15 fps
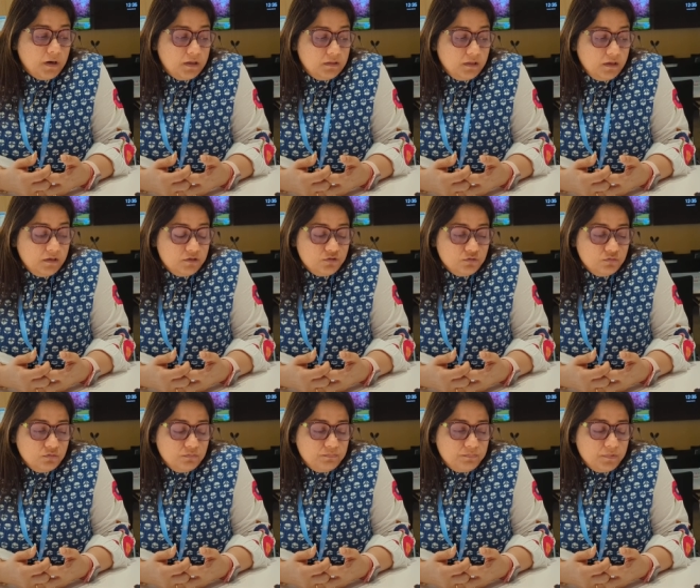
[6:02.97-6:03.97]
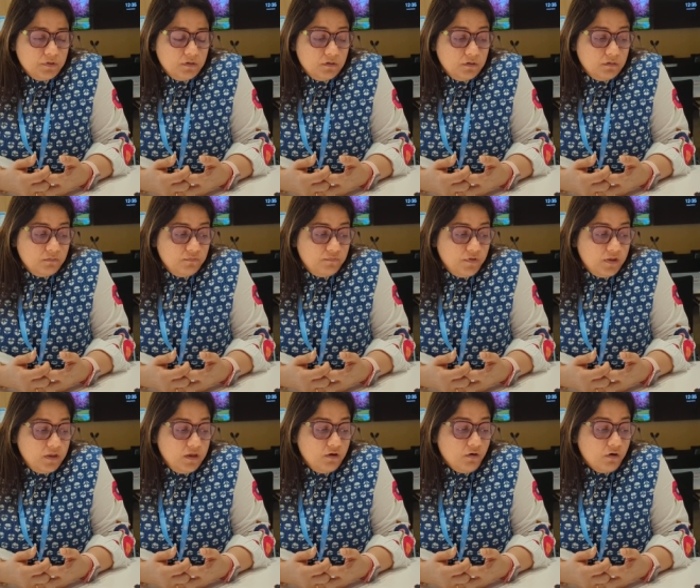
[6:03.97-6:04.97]
I think to
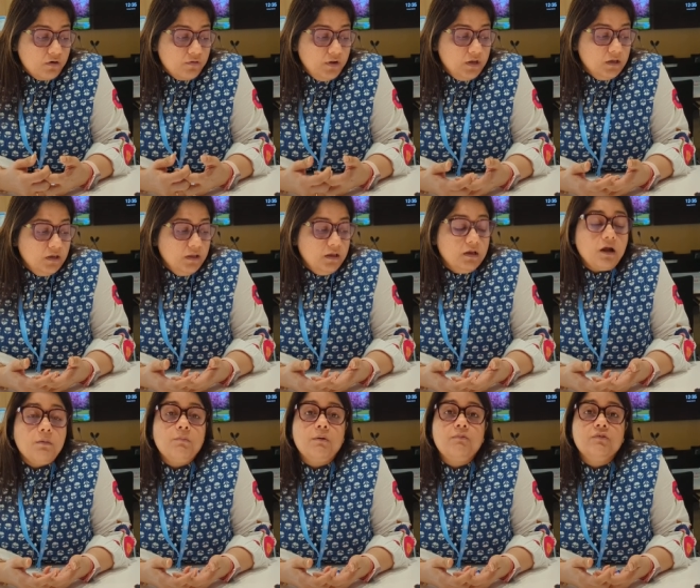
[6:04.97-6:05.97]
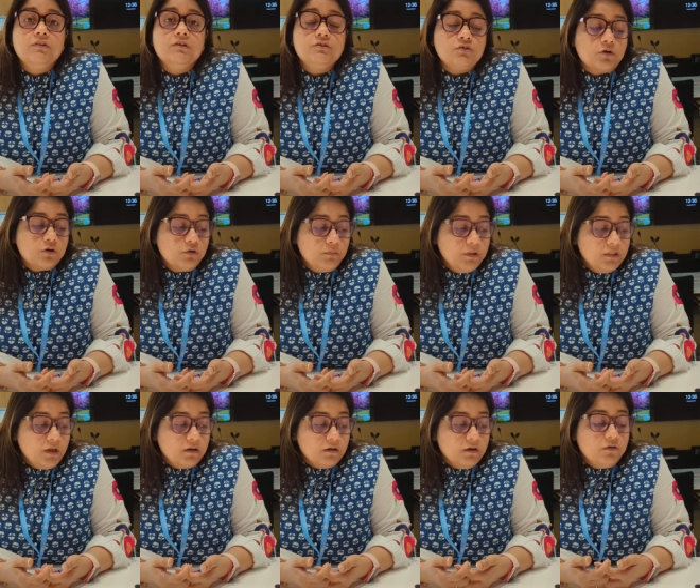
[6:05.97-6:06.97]
very concretely come up with a document
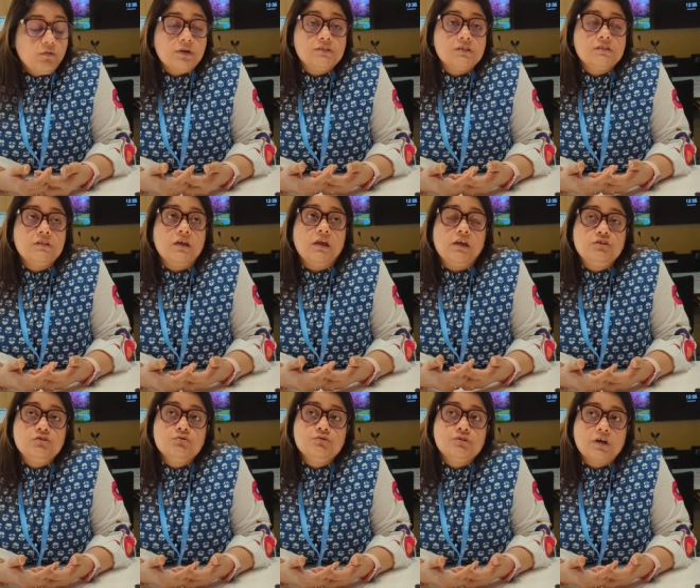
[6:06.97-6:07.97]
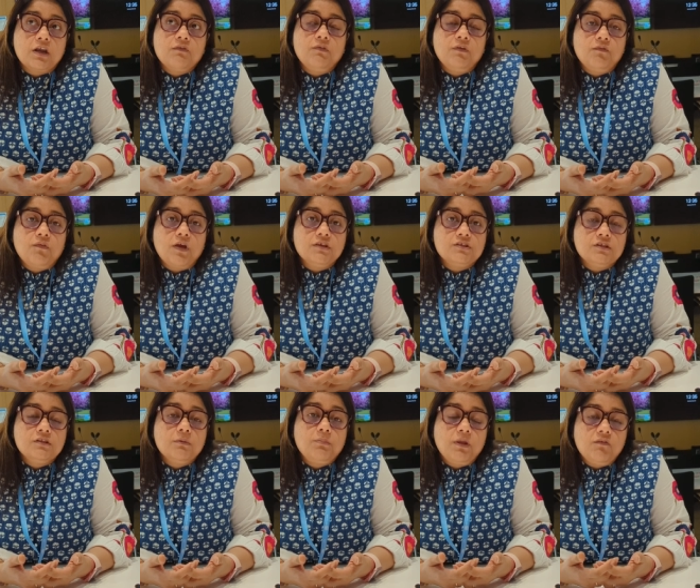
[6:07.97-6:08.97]
that addresses the issues that we faced
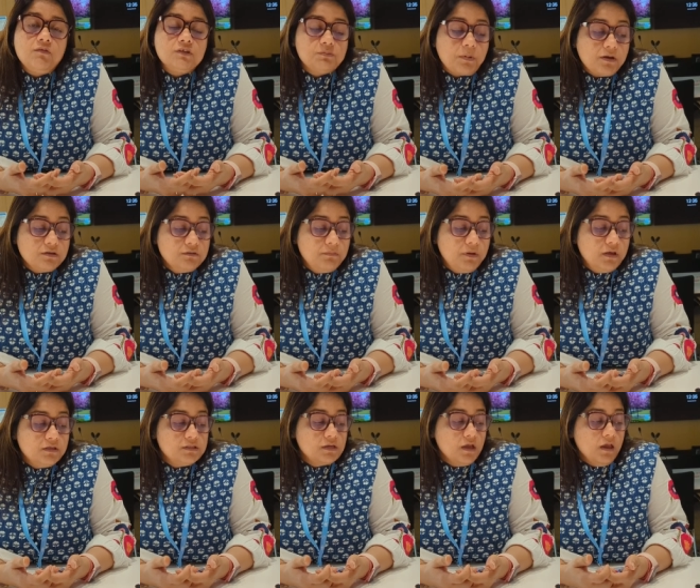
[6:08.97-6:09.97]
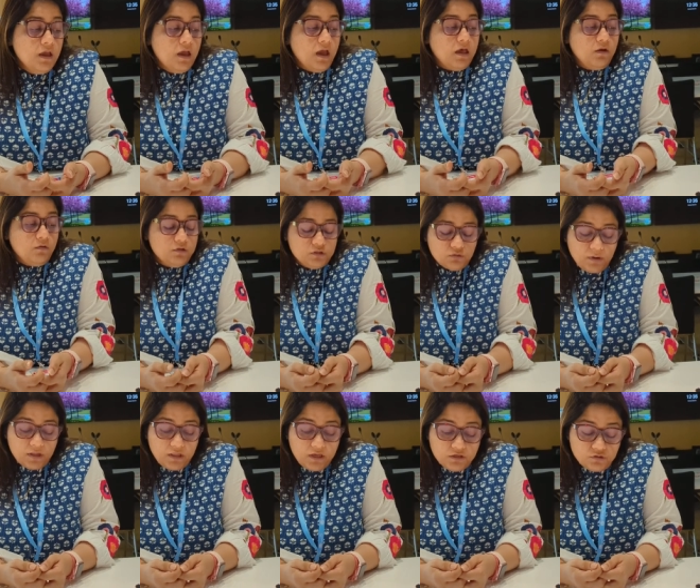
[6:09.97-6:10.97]
in the previous pandemics, and also
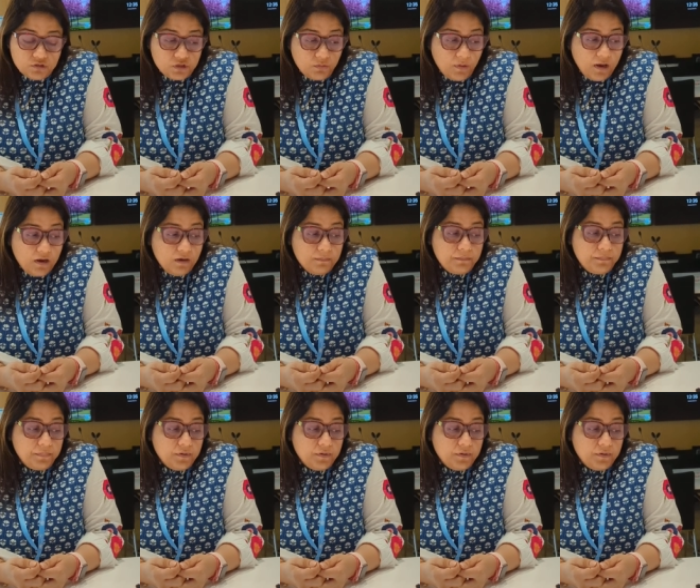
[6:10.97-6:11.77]
I think to develop